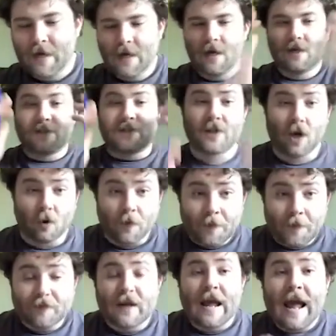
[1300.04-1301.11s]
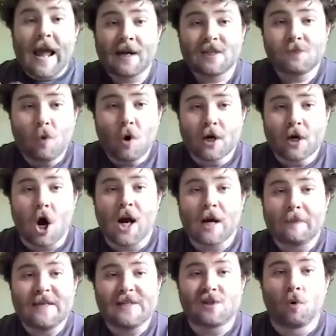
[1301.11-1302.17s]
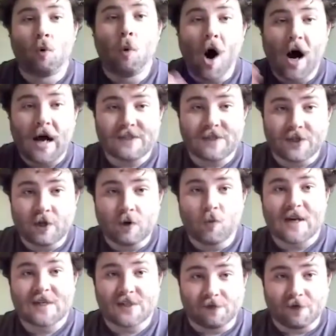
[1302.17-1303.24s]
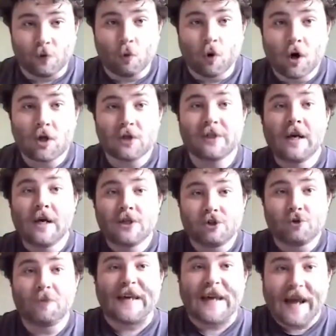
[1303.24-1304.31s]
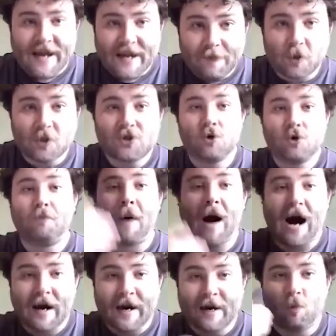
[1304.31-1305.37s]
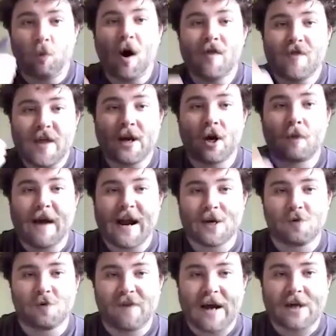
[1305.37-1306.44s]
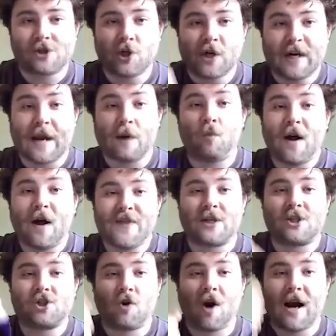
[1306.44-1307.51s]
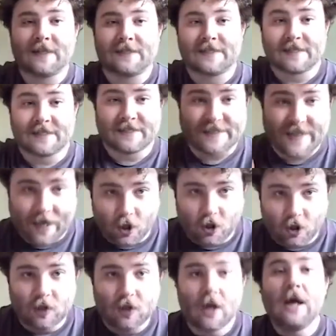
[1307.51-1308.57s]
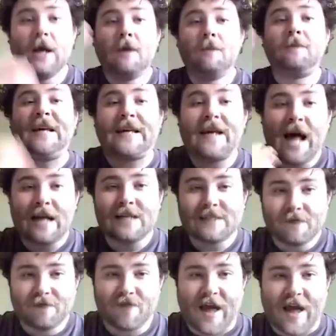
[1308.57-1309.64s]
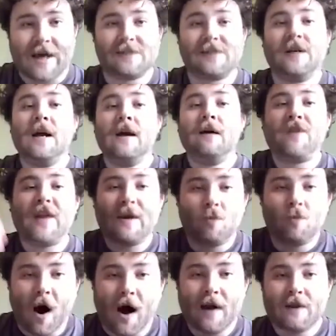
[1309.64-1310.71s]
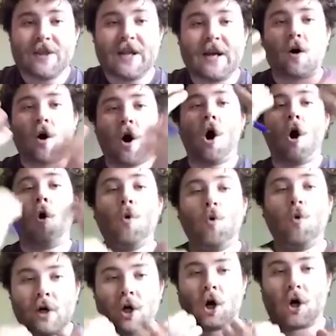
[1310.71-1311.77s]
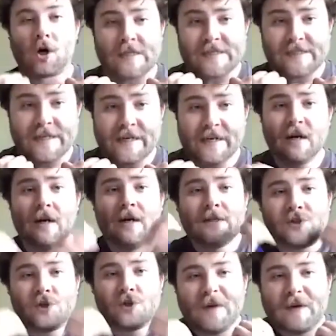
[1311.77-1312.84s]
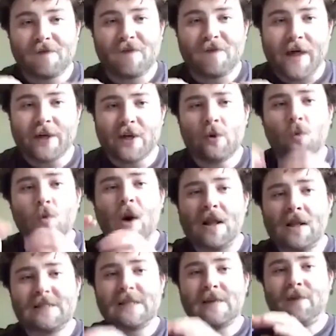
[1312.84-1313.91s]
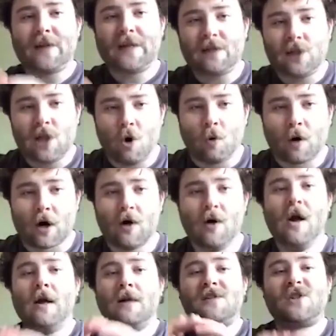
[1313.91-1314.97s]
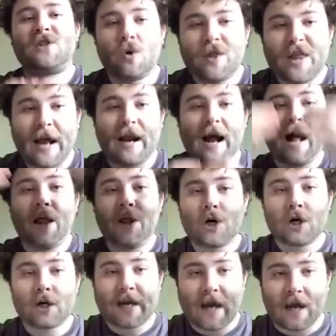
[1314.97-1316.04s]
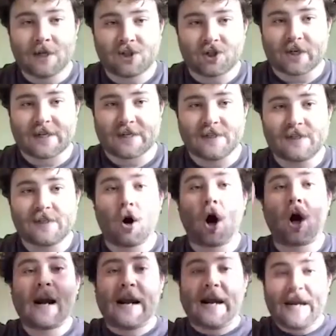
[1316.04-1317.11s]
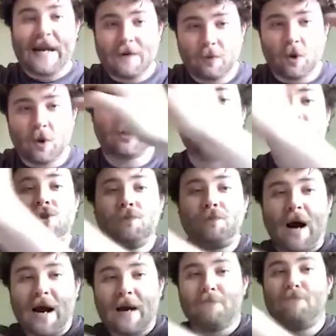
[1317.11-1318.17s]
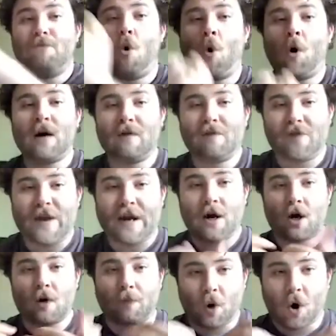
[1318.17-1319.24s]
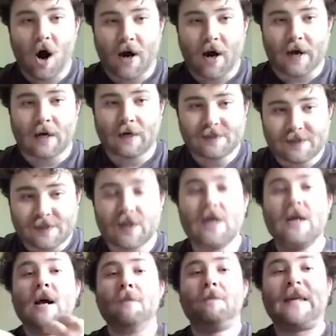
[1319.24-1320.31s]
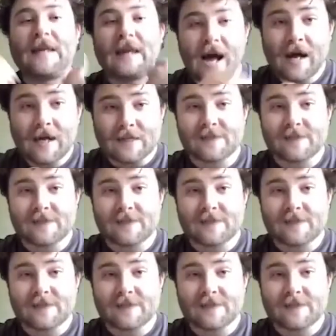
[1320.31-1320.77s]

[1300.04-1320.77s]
So export economies want the rest of the world to be able to buy what they are manufacturing and what they're trying to sell. Because of that, they want their own currency to be valued relatively lower so that other countries are able to buy more of their product because